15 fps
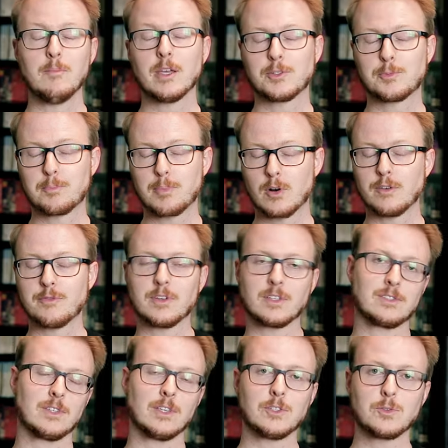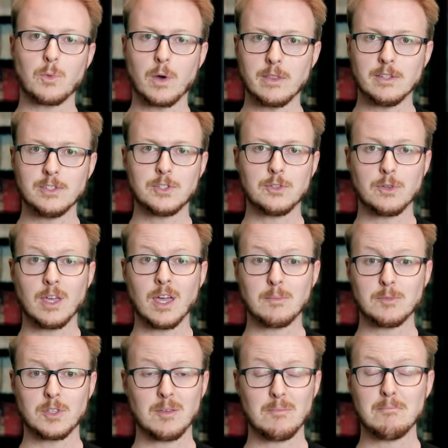it makes perfect sense why these two
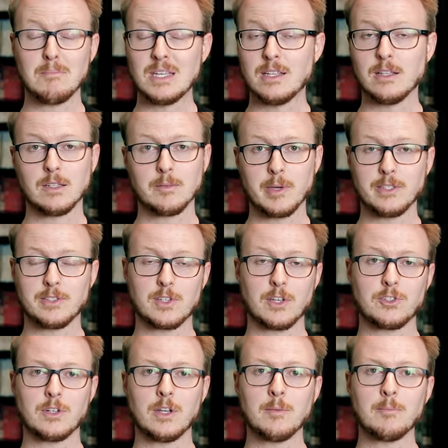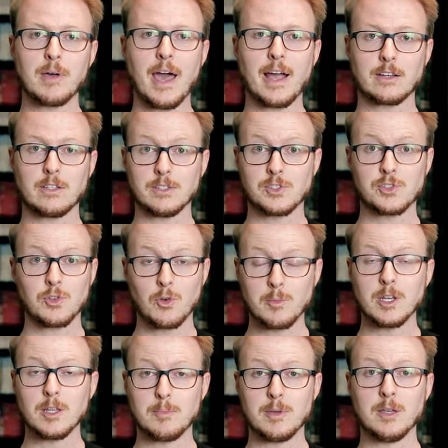games immediately made such an impact on so
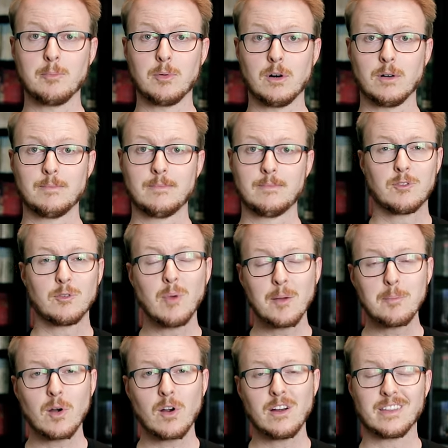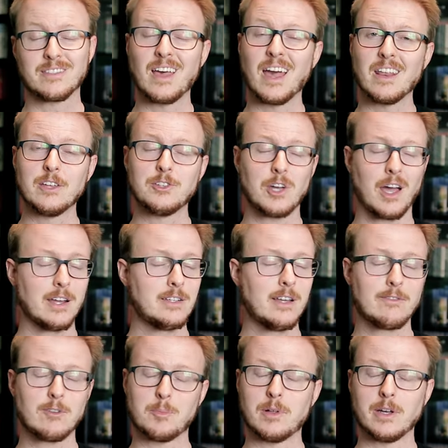many people. For my part, at that age, I'd
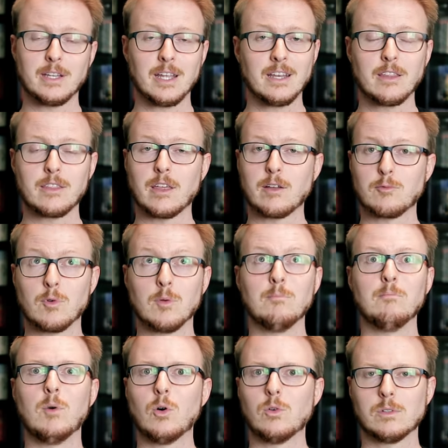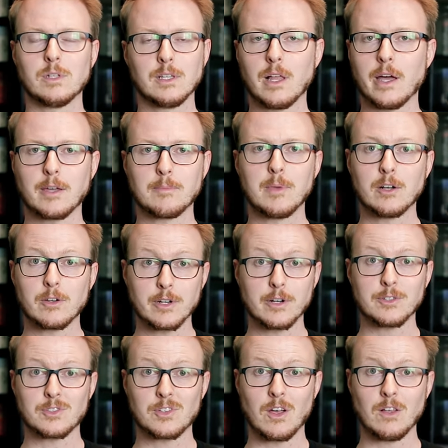never played anything remotely like Metal
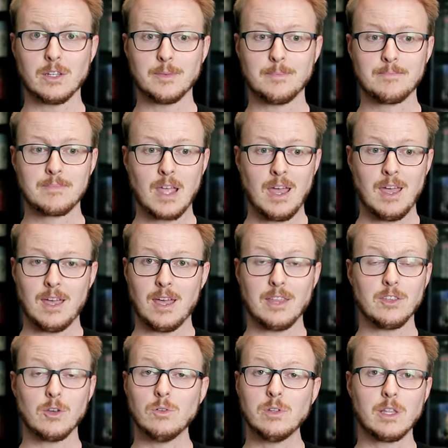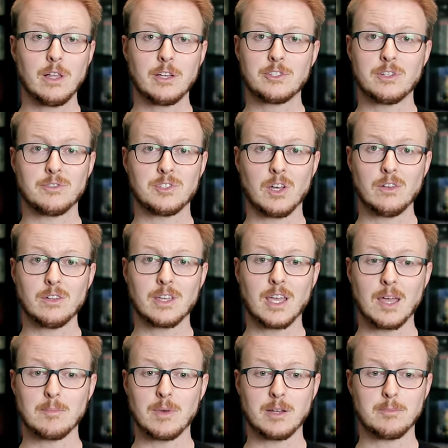Gear Solid, and the only Legend of Zelda
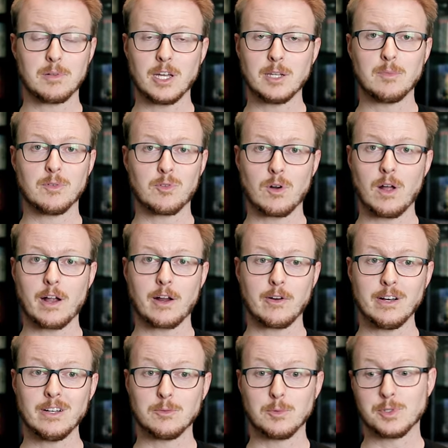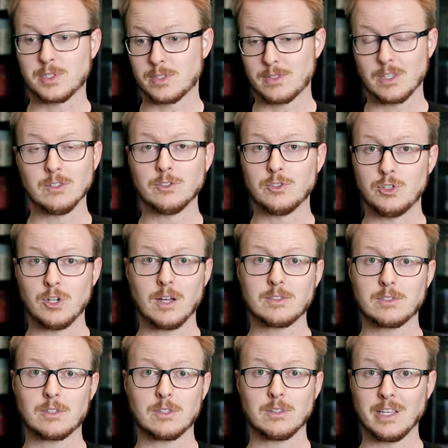game I'd played before Ocarina was still
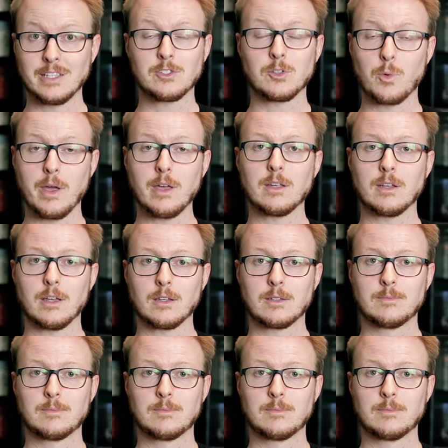just Link's Awakening.